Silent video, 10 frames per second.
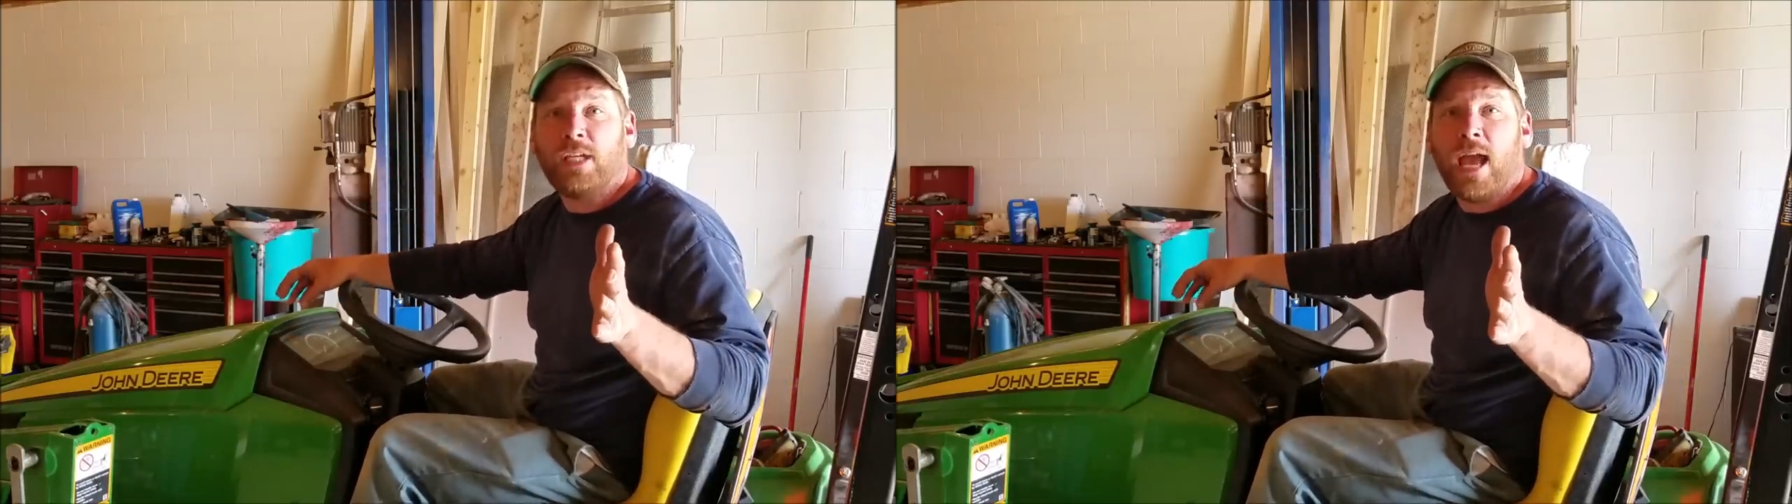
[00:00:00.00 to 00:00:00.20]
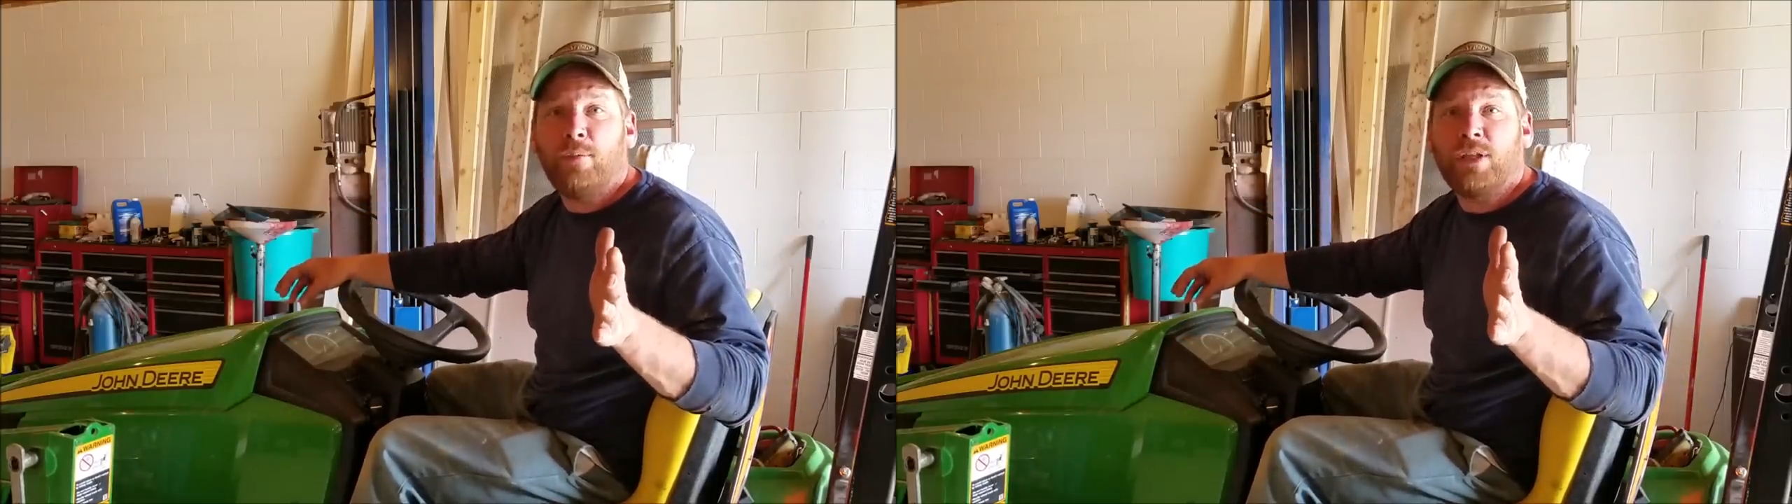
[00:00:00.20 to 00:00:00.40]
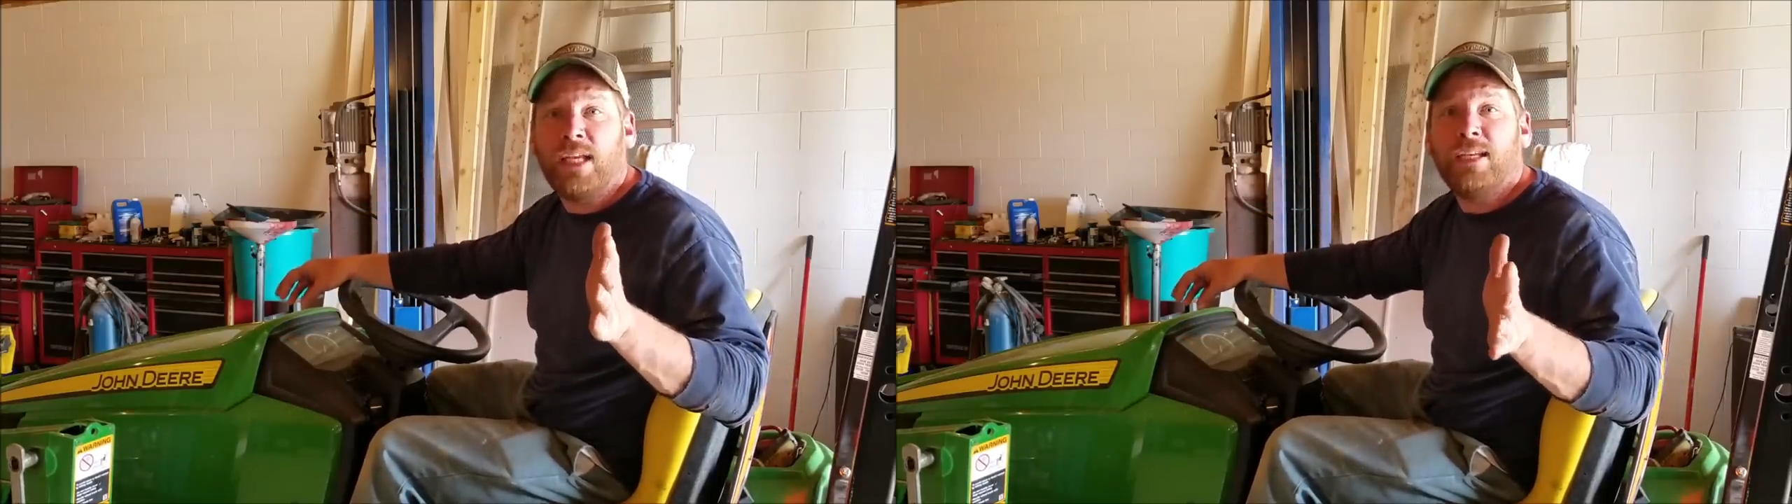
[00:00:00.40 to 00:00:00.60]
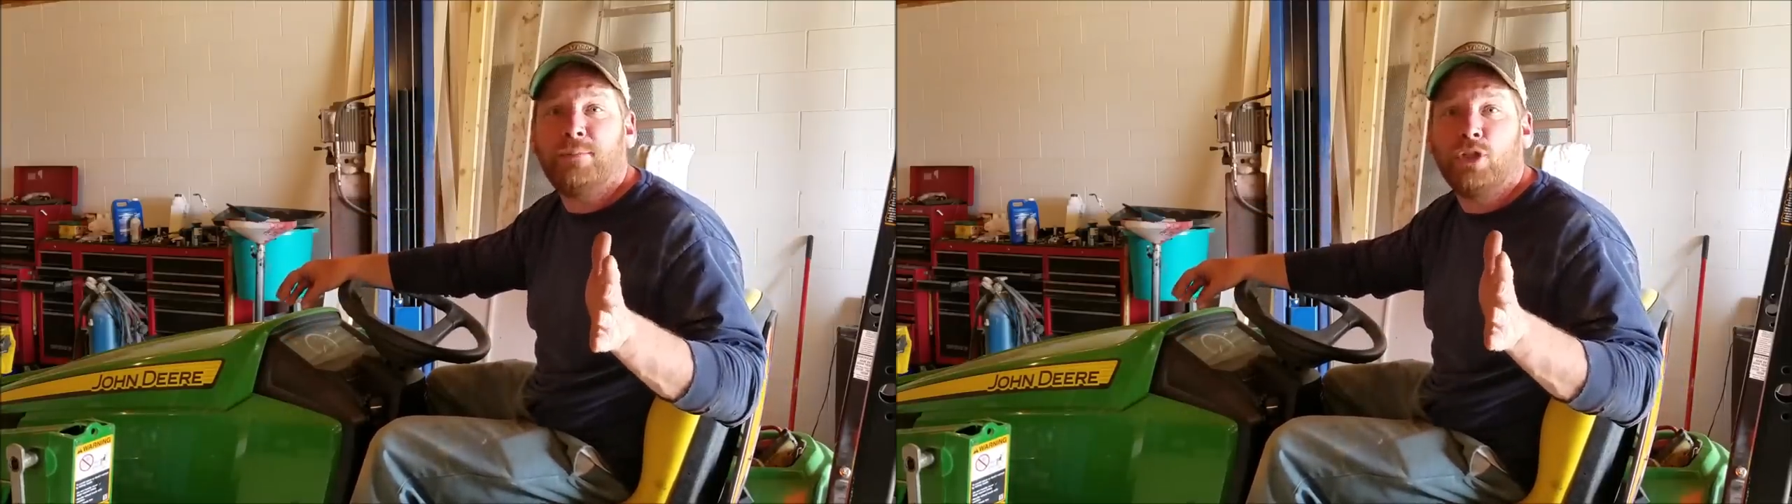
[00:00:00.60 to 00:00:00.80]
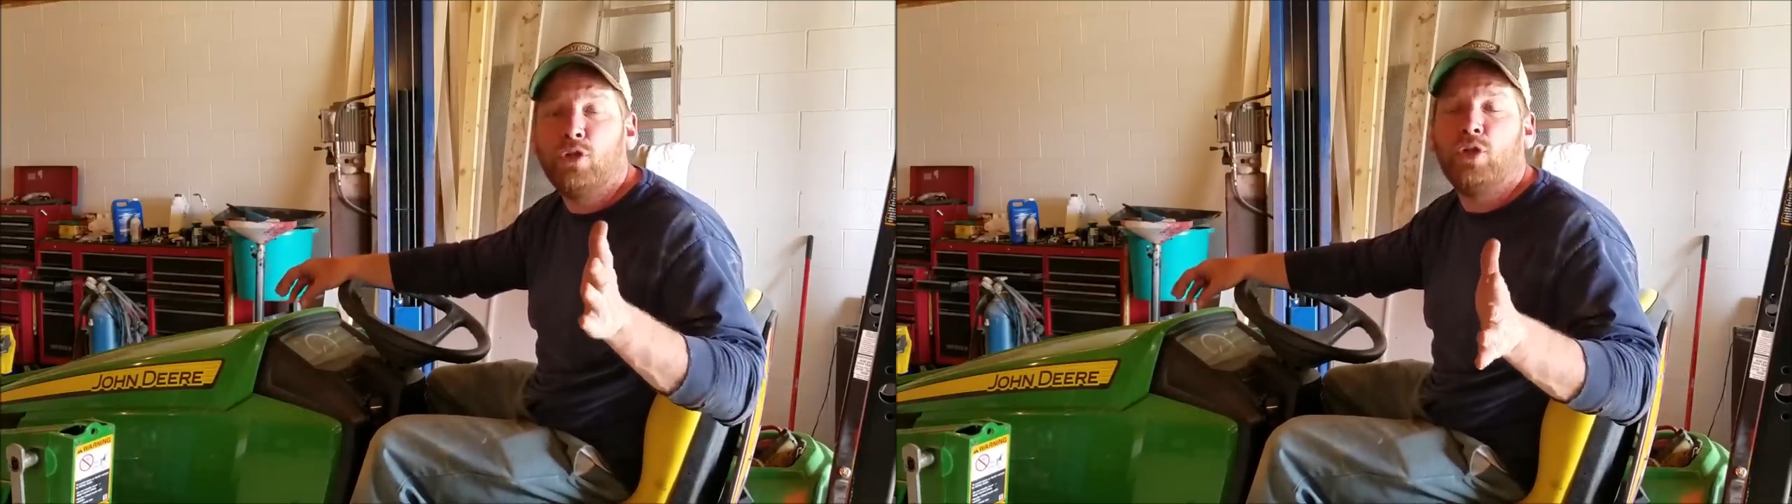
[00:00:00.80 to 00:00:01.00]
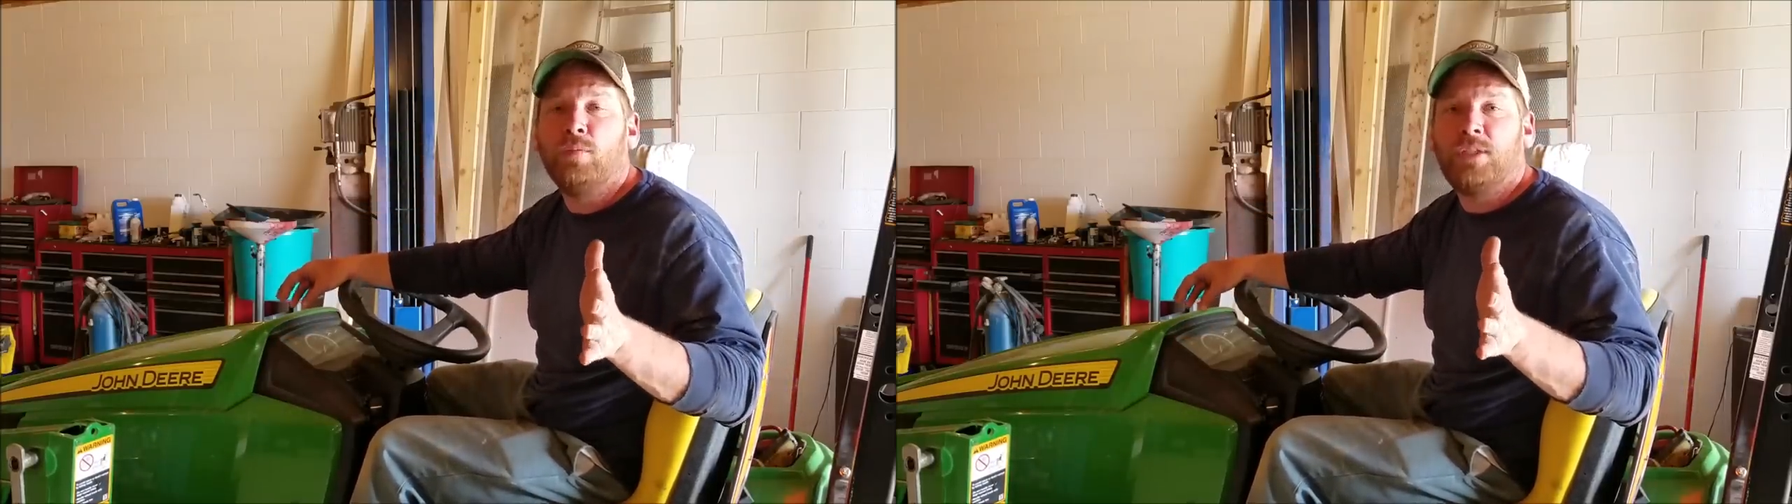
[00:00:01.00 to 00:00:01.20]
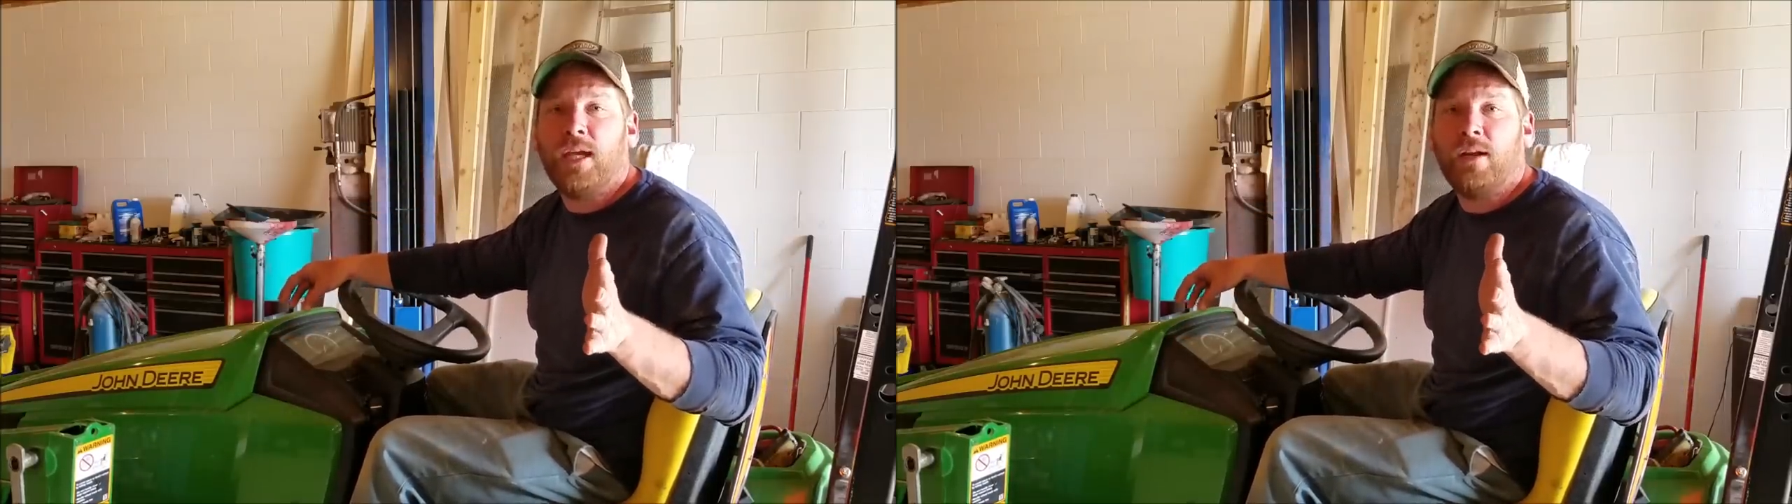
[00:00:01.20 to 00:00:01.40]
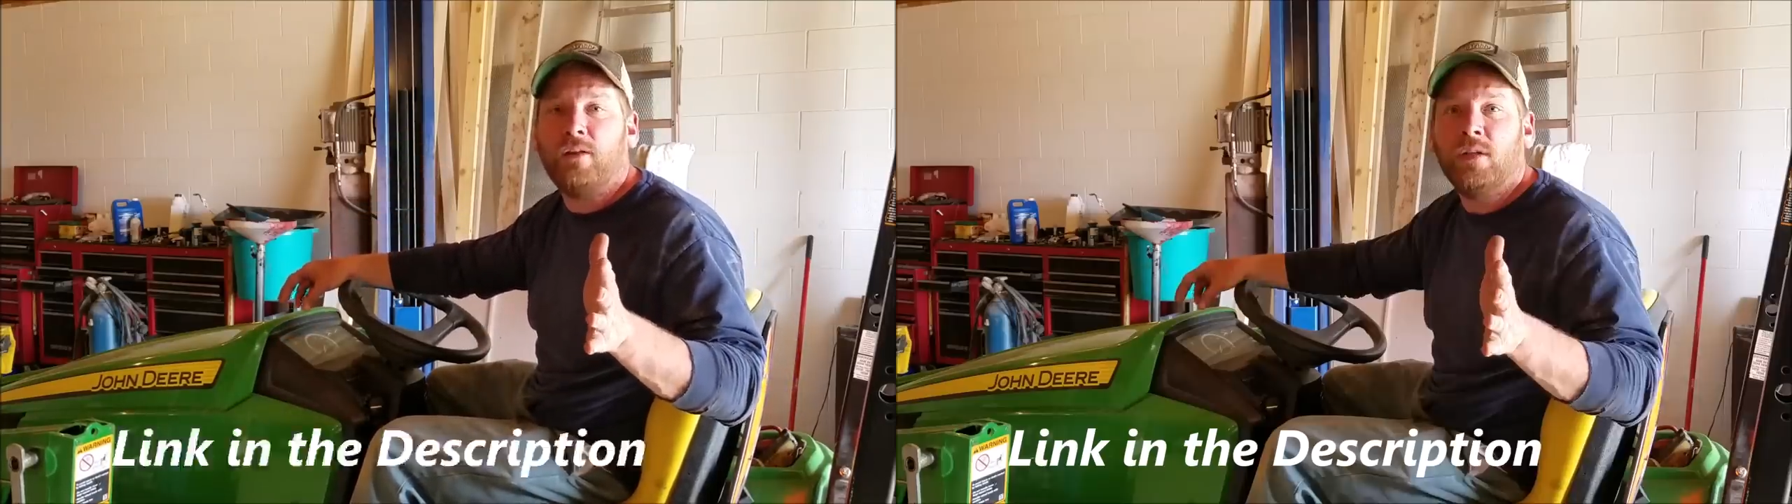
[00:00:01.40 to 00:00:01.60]
Time with Tim's YouTube
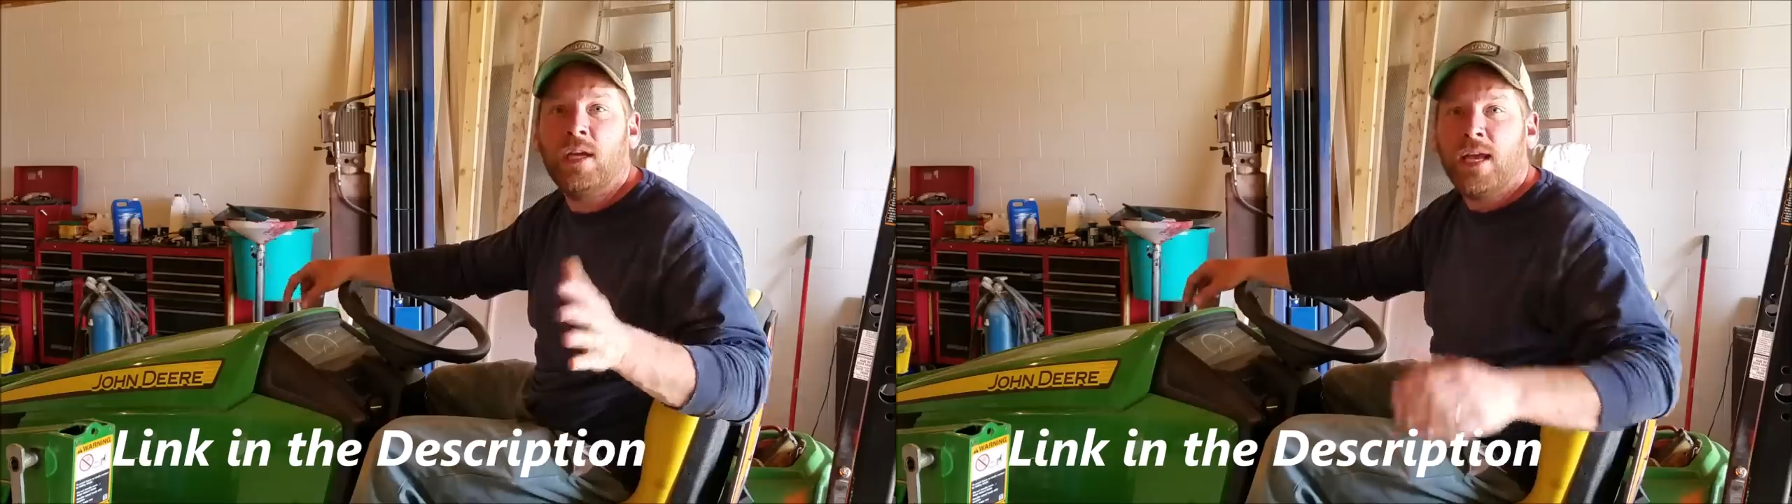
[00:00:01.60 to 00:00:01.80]
channel.